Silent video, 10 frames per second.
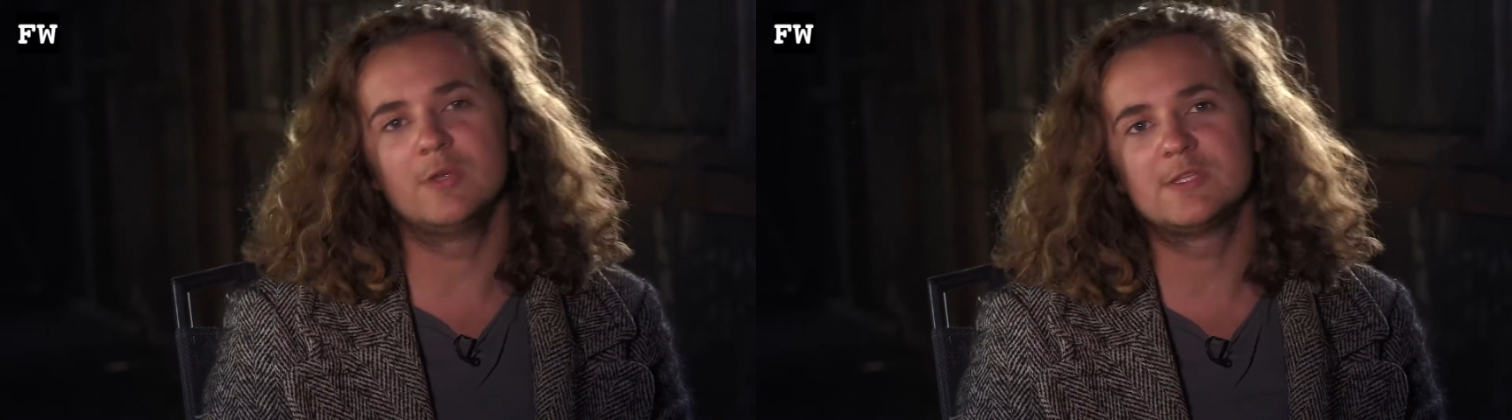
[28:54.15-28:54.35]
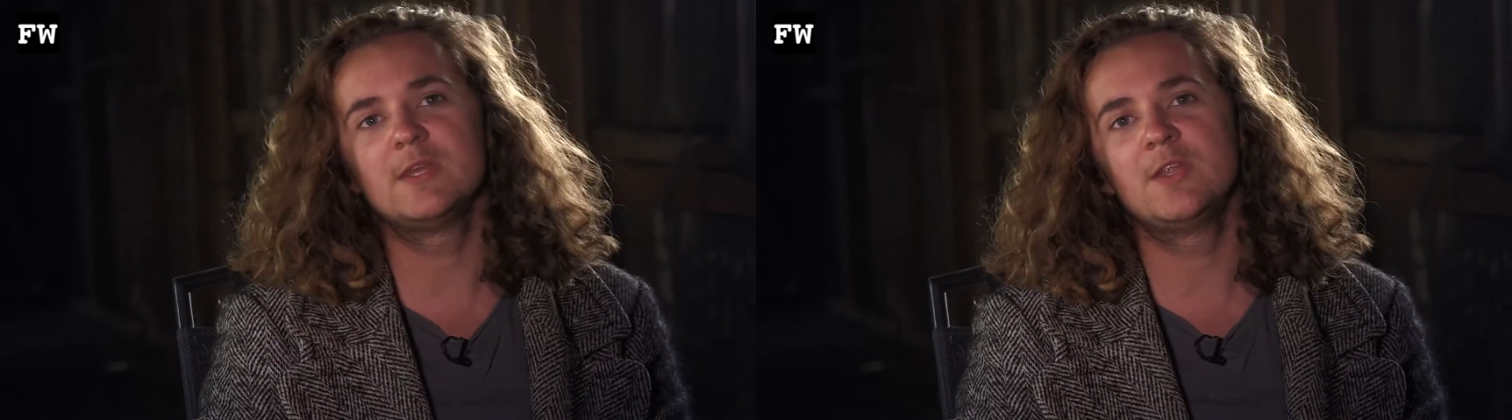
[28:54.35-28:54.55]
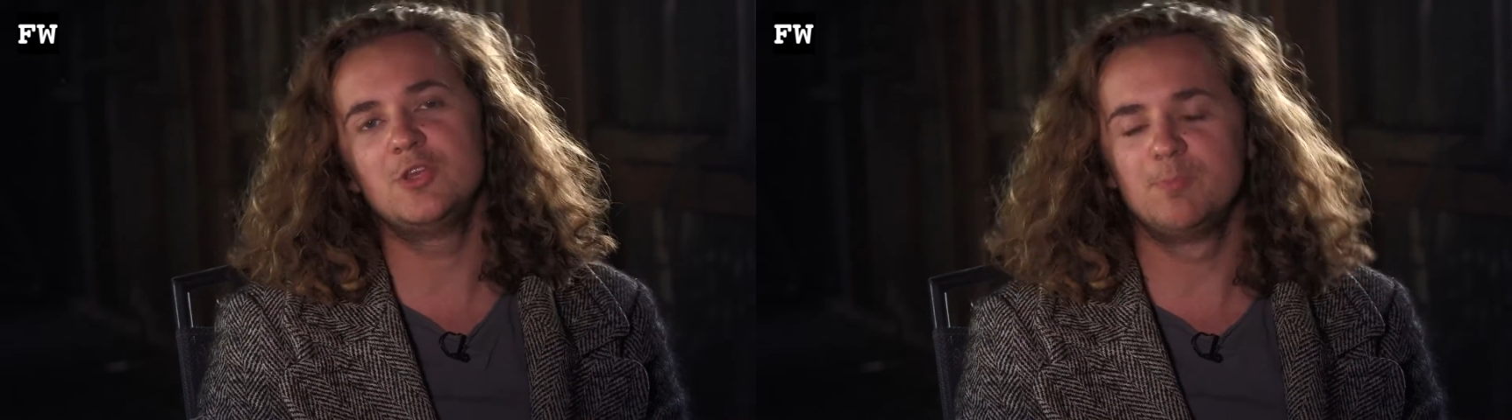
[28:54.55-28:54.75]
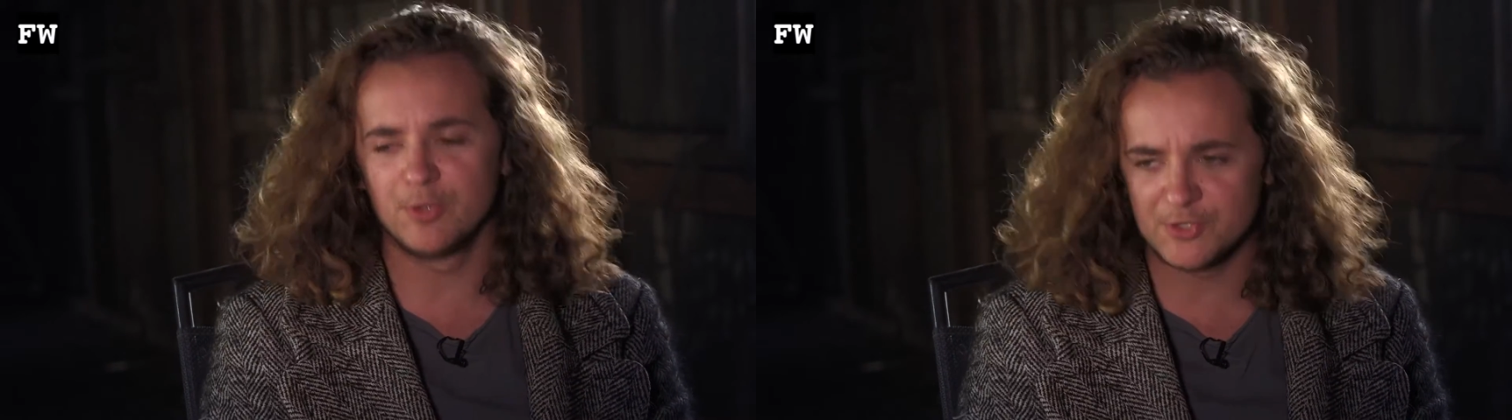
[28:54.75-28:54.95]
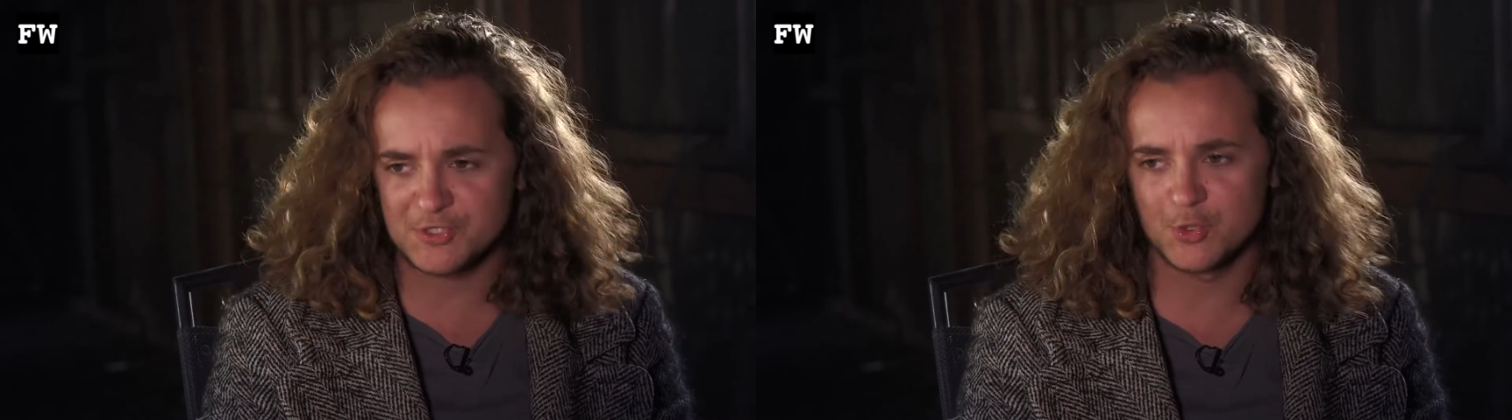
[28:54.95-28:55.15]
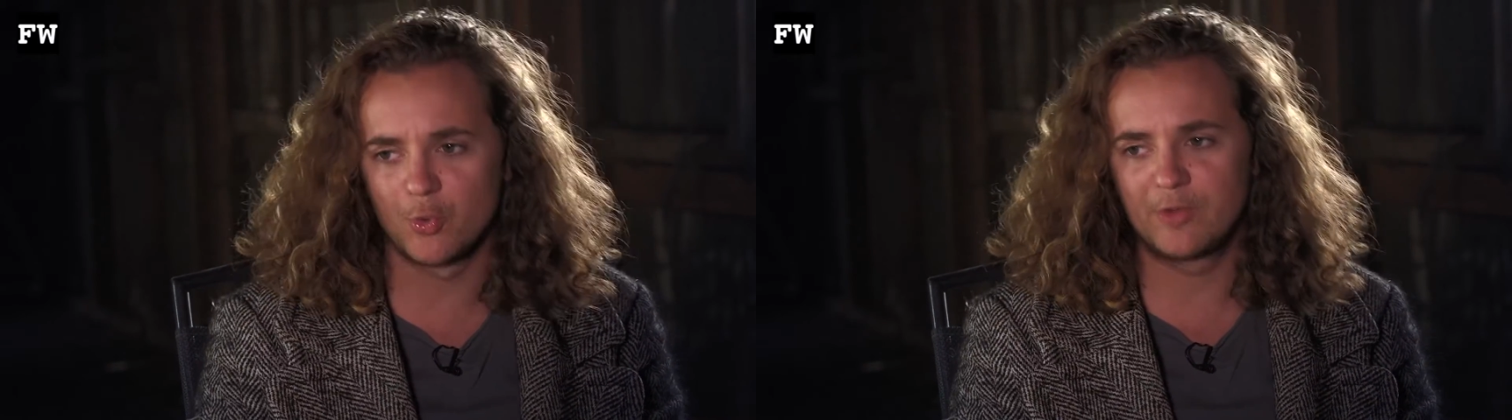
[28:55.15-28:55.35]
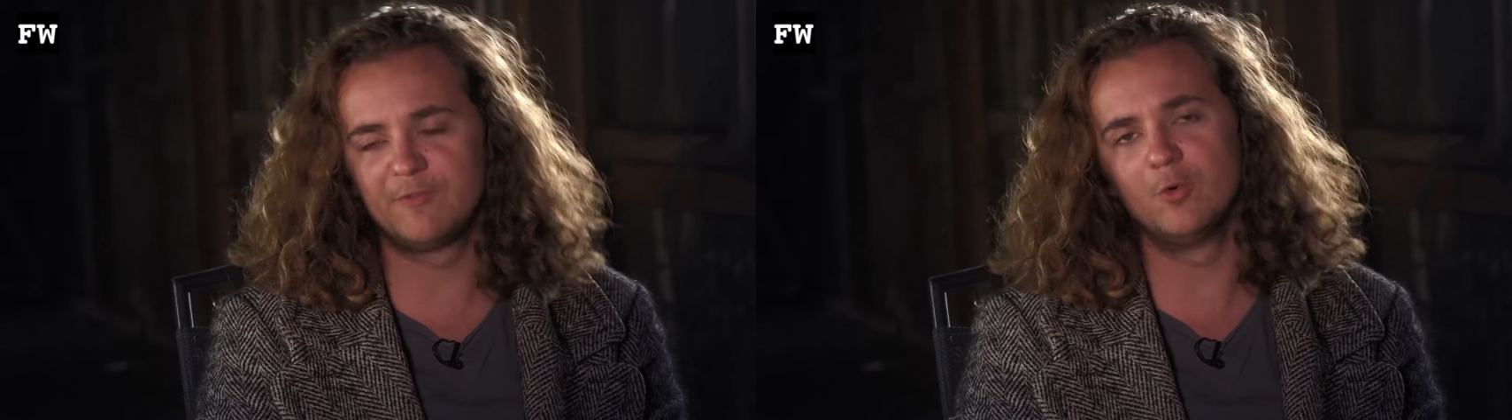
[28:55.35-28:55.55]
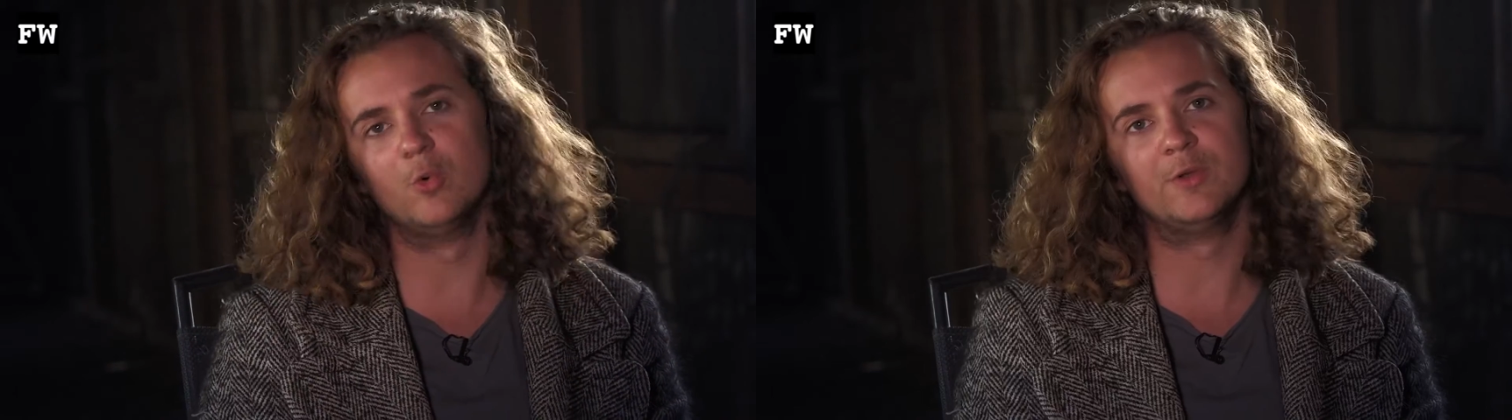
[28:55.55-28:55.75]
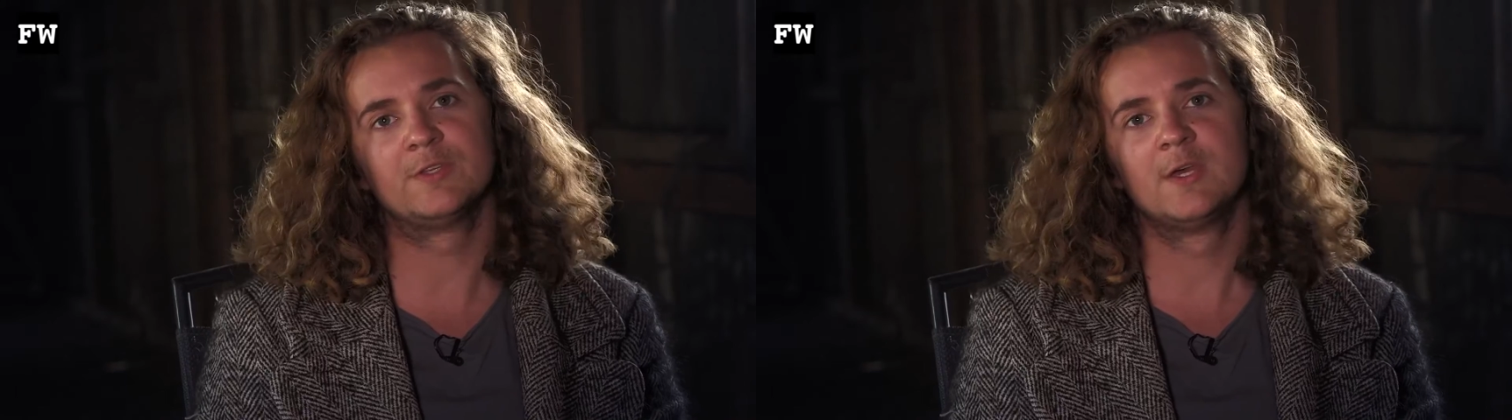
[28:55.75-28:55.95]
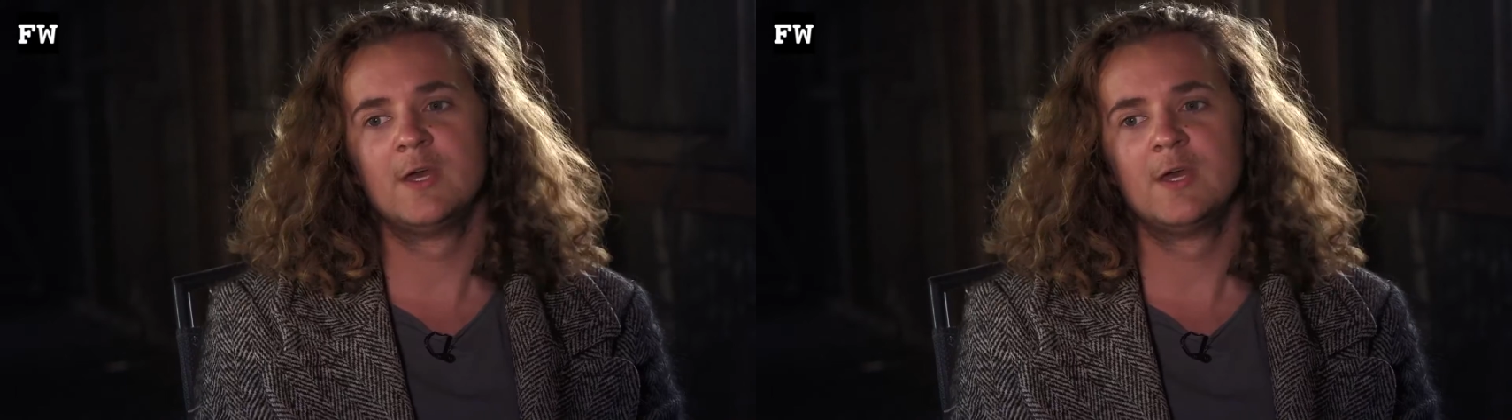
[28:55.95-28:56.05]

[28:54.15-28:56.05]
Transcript: is, you know, you put the story forward.